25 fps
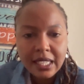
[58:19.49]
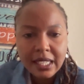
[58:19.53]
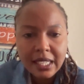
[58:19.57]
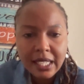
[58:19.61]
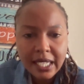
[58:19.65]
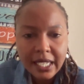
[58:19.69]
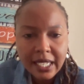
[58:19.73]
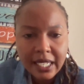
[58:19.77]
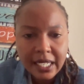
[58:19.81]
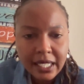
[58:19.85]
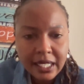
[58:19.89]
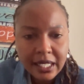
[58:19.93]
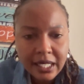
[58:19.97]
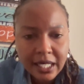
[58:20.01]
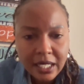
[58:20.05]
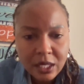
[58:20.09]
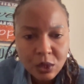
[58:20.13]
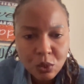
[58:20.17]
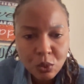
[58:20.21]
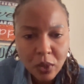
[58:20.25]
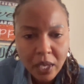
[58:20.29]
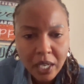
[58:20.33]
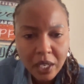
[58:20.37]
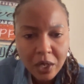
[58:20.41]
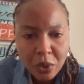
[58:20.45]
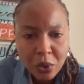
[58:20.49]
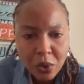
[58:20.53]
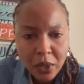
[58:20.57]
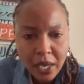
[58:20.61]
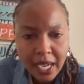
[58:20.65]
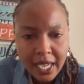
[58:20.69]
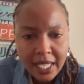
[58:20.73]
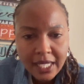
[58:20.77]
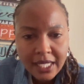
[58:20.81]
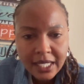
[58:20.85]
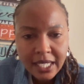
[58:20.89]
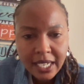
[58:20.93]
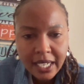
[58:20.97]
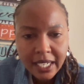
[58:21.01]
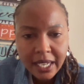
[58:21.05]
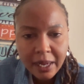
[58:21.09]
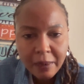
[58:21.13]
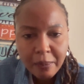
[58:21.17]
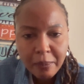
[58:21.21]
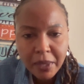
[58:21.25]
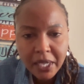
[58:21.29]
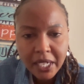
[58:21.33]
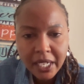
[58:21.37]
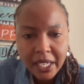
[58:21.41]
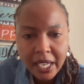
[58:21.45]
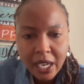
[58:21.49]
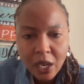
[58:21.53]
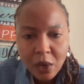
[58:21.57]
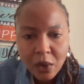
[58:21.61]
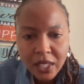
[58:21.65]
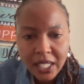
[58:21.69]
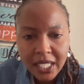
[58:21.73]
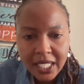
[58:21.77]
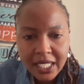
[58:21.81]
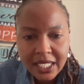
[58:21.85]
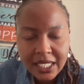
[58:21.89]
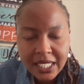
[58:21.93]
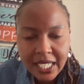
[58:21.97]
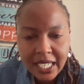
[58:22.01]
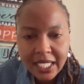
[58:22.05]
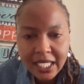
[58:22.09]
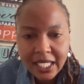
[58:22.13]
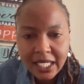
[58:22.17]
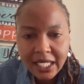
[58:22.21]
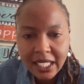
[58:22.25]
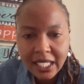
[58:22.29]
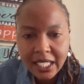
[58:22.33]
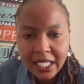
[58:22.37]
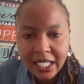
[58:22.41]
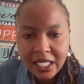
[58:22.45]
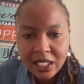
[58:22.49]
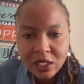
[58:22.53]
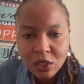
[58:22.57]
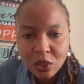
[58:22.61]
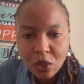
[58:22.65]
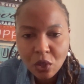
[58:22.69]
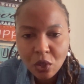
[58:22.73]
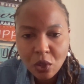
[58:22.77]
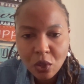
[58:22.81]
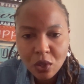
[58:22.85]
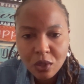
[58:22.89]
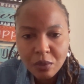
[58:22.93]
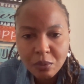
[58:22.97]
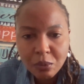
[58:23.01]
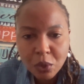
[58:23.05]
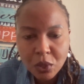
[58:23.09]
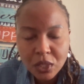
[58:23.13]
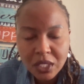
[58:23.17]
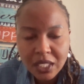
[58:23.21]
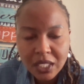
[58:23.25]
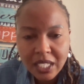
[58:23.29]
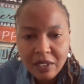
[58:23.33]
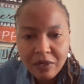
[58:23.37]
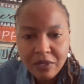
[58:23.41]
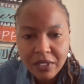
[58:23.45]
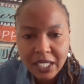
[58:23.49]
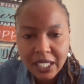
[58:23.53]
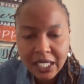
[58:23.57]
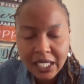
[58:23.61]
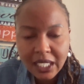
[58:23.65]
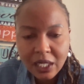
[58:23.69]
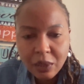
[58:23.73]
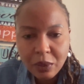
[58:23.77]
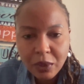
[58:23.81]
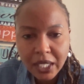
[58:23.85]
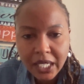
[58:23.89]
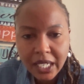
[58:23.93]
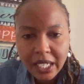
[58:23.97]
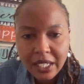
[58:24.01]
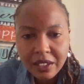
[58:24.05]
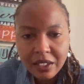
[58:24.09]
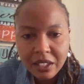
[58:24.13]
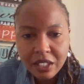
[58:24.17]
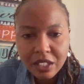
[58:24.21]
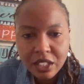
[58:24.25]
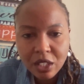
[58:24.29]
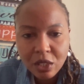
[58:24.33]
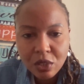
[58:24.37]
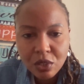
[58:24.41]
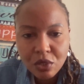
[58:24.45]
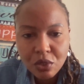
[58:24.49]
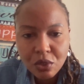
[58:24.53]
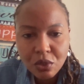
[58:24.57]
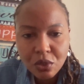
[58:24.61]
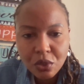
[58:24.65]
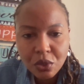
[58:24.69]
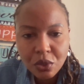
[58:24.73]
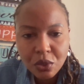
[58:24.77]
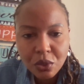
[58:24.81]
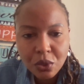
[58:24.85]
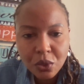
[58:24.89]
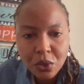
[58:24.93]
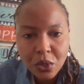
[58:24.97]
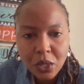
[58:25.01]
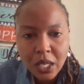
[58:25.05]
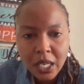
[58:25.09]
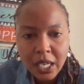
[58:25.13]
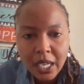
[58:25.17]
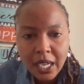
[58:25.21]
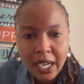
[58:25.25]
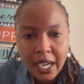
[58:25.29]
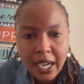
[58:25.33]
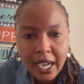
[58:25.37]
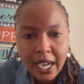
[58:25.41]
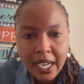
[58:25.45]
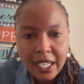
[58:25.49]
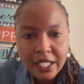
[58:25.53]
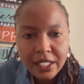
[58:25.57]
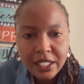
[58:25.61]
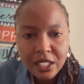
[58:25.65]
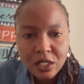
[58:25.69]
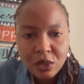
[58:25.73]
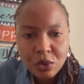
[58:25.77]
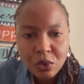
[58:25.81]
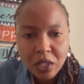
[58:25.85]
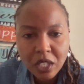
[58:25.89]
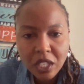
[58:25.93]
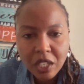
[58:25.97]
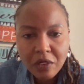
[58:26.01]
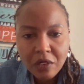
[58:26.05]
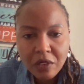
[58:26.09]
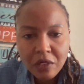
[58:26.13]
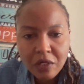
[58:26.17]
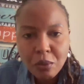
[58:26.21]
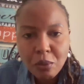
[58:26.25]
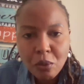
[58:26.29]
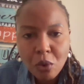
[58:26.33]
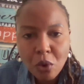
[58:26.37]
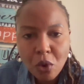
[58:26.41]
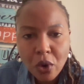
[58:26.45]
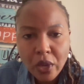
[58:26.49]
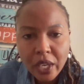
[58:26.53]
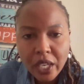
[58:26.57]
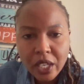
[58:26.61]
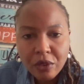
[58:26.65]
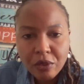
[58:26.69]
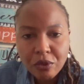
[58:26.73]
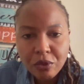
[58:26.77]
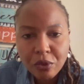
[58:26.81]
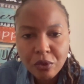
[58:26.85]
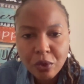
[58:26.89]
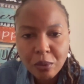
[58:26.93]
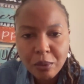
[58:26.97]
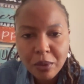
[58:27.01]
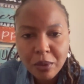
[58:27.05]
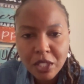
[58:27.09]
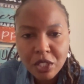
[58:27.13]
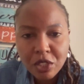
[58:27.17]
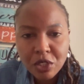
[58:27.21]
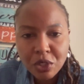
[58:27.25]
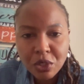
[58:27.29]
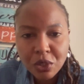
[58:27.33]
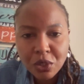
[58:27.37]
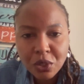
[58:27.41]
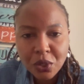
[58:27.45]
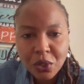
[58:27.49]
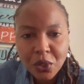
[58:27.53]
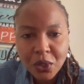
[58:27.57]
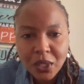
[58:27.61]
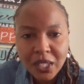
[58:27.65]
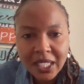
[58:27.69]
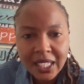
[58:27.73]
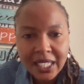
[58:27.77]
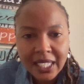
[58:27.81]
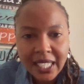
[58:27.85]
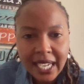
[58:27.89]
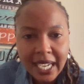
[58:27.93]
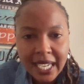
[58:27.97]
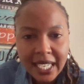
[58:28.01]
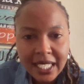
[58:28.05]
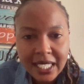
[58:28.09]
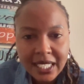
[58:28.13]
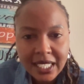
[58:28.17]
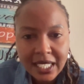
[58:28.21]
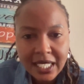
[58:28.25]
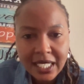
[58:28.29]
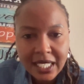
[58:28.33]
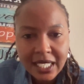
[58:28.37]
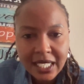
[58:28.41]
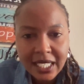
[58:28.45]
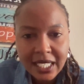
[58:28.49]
Then there's one who asks, can I pay now, then study in the next cohort? Most definitely, we can reach out to you just to give you more information on that.